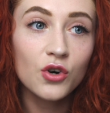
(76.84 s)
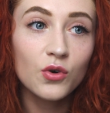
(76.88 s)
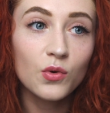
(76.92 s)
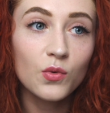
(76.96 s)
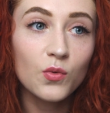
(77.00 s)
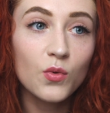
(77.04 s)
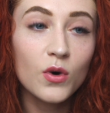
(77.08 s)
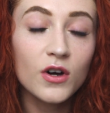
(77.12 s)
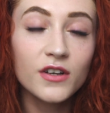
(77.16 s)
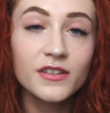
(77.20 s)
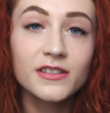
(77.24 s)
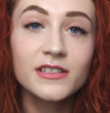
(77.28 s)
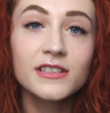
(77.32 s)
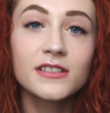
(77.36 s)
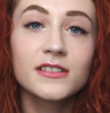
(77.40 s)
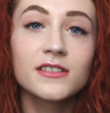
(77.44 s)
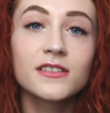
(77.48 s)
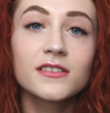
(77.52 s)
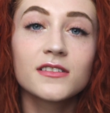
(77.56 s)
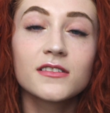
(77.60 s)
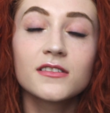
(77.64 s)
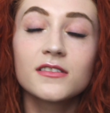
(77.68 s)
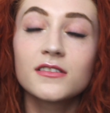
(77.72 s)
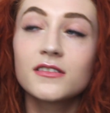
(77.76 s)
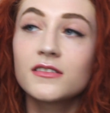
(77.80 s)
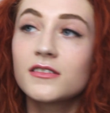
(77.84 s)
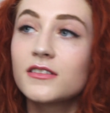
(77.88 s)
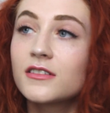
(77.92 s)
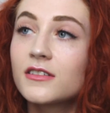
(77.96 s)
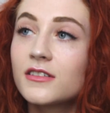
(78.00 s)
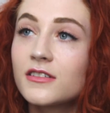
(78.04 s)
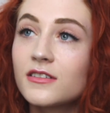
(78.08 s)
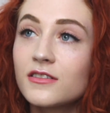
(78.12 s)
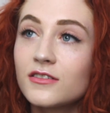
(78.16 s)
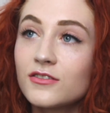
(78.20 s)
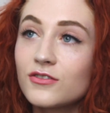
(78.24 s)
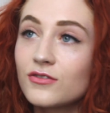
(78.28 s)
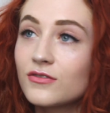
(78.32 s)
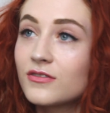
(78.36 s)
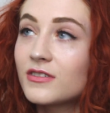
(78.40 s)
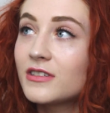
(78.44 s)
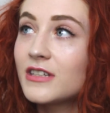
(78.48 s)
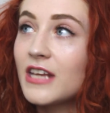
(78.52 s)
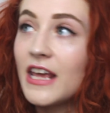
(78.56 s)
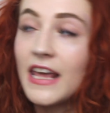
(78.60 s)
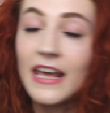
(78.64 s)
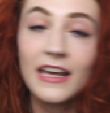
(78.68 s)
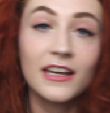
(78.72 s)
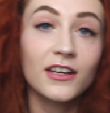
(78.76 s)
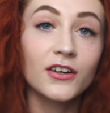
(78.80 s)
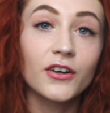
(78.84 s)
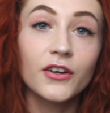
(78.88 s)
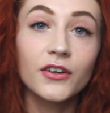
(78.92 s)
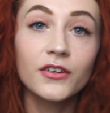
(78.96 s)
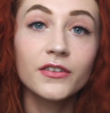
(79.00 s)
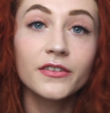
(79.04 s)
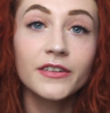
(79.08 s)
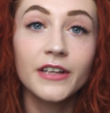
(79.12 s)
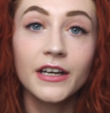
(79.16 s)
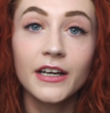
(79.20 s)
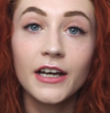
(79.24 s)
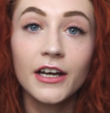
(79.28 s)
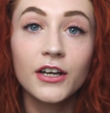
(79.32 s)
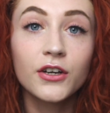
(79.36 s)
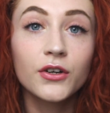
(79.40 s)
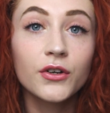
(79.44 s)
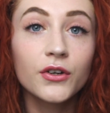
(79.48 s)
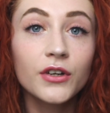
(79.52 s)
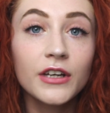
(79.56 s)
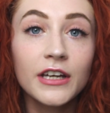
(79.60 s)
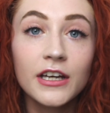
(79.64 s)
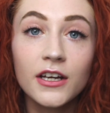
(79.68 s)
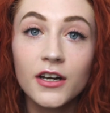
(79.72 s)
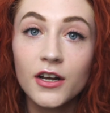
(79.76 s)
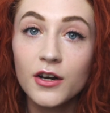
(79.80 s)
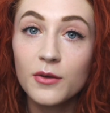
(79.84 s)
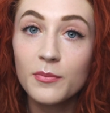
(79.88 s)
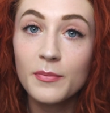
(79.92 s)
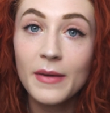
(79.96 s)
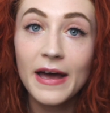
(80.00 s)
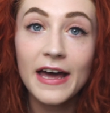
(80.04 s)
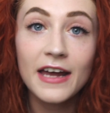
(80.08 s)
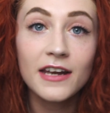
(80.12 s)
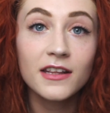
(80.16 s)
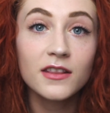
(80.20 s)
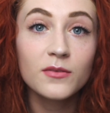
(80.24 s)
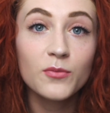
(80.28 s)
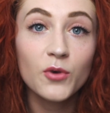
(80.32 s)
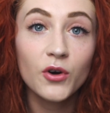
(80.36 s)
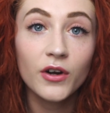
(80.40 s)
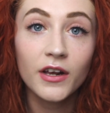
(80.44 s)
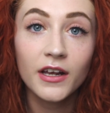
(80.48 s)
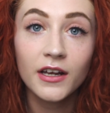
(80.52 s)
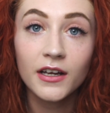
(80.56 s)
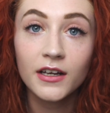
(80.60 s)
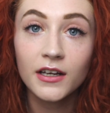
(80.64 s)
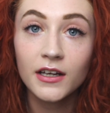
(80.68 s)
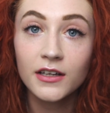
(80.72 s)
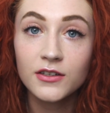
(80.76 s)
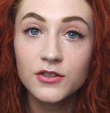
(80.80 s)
was just taken out. Like I couldn't get out of bed in the morning.